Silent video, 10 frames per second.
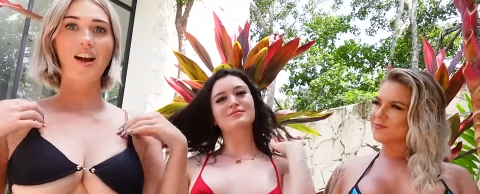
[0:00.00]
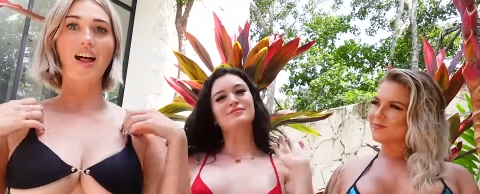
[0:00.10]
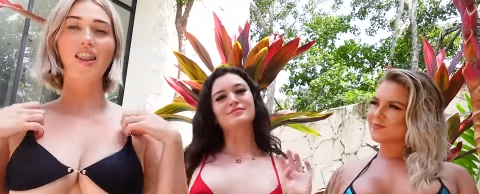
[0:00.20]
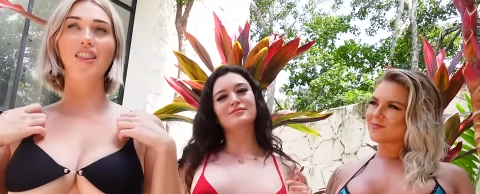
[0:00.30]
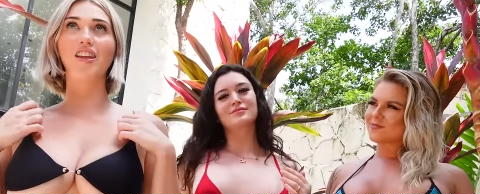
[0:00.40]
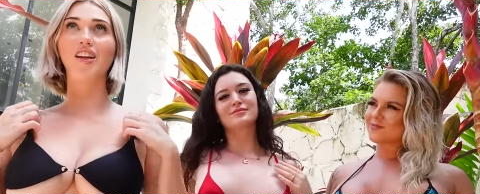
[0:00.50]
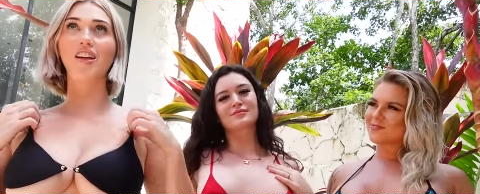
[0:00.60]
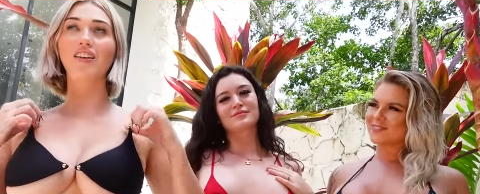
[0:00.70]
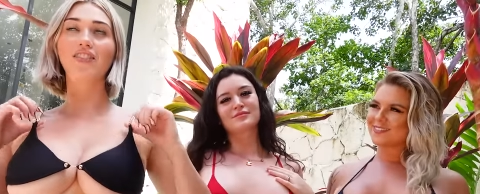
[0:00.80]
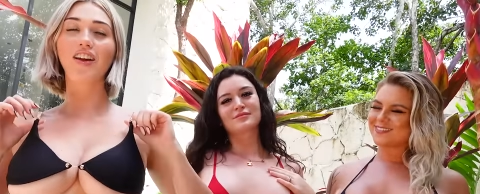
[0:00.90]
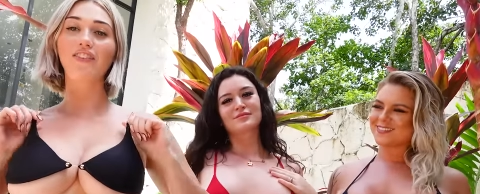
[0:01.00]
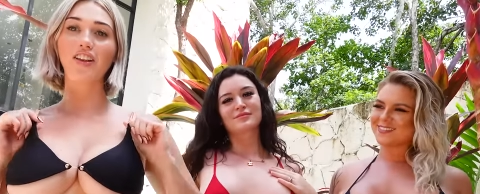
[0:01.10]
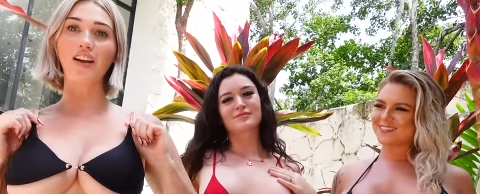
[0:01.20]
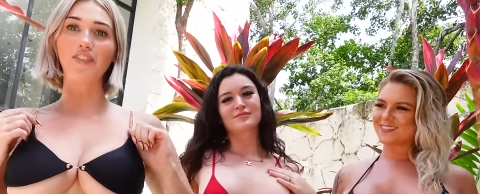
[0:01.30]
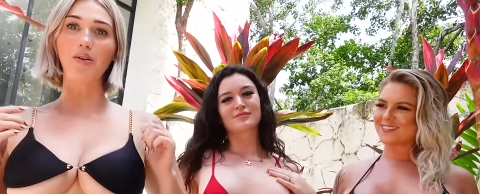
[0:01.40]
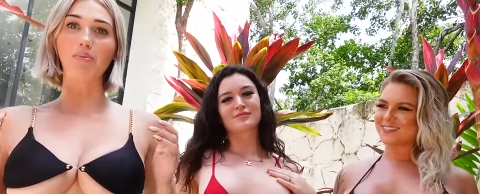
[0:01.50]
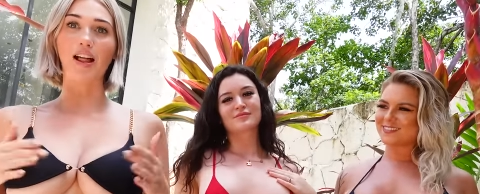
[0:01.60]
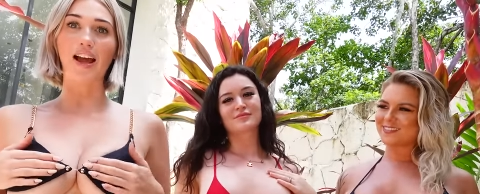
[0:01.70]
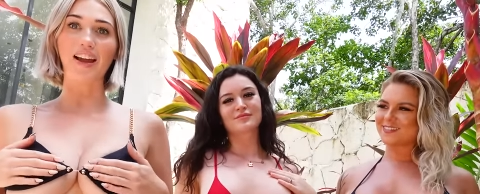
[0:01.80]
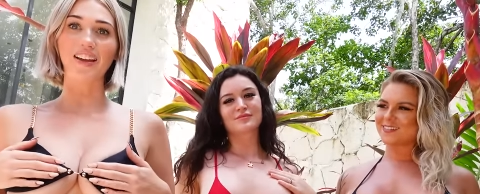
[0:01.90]
Speaker 1: I love, love, love the
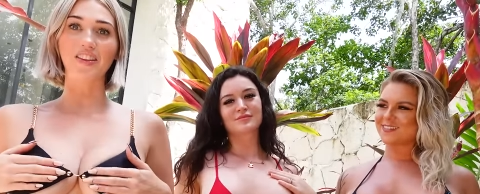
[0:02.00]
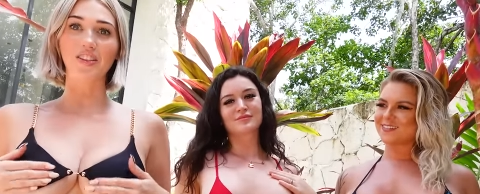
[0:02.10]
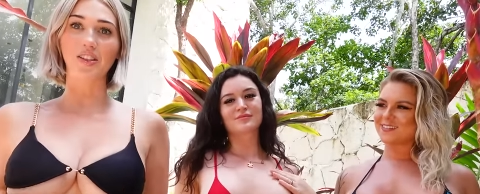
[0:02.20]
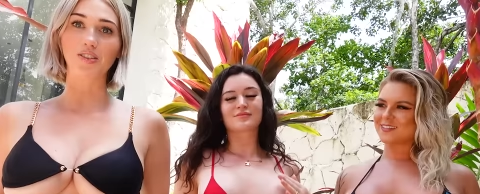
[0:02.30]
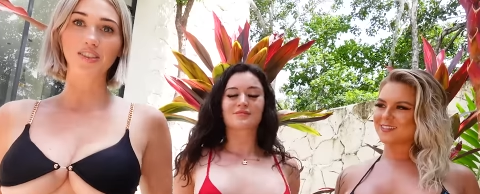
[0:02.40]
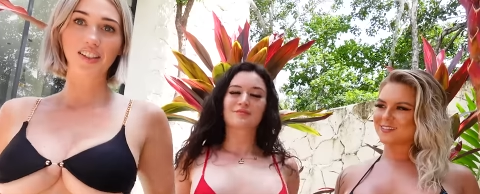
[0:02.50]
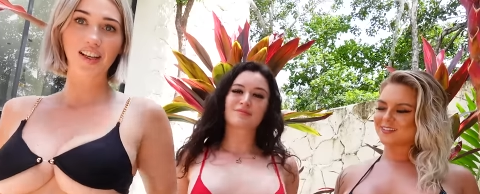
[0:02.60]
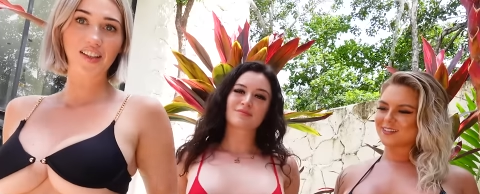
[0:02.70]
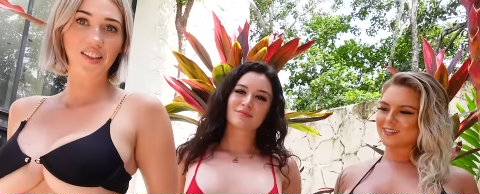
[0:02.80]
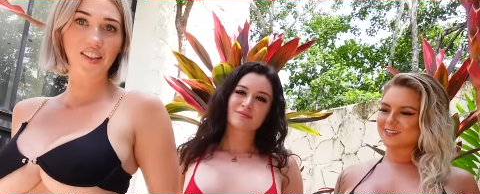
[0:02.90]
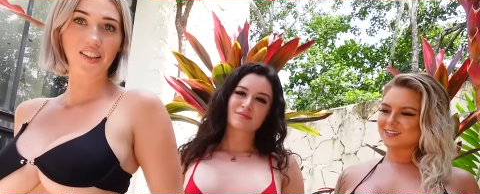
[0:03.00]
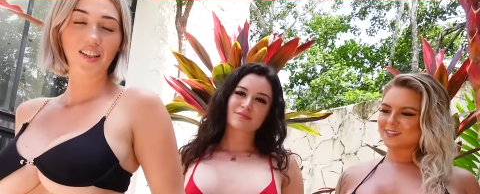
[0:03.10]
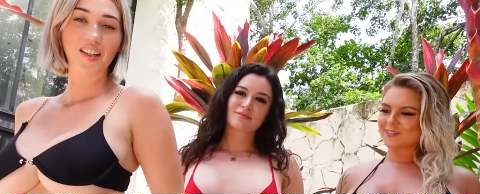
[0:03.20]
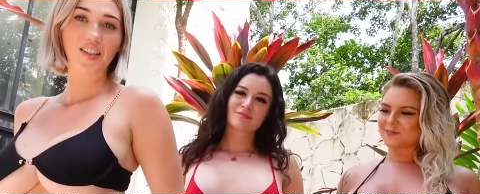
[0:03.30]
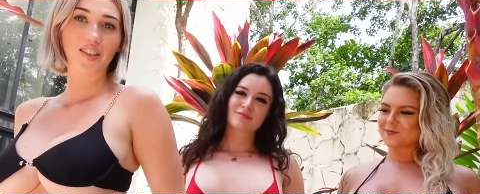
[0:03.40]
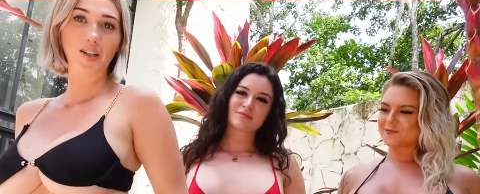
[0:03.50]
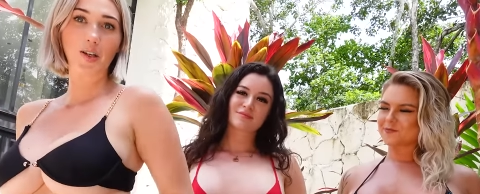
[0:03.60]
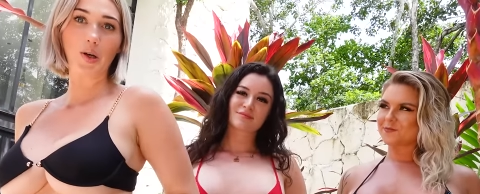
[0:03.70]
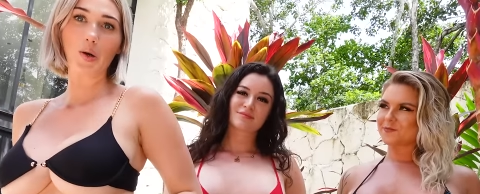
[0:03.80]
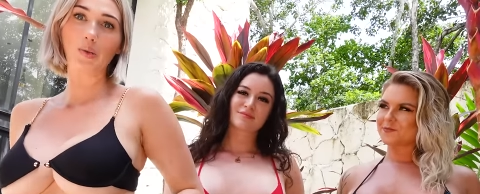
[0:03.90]
black and the gold together.
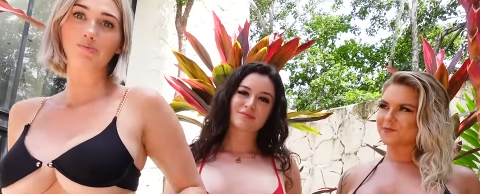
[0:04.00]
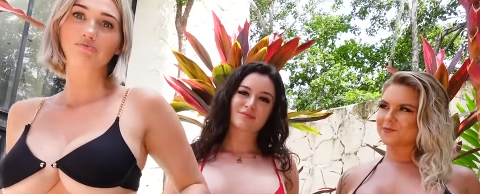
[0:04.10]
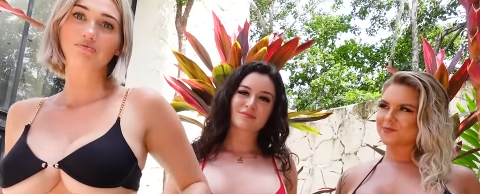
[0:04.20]
So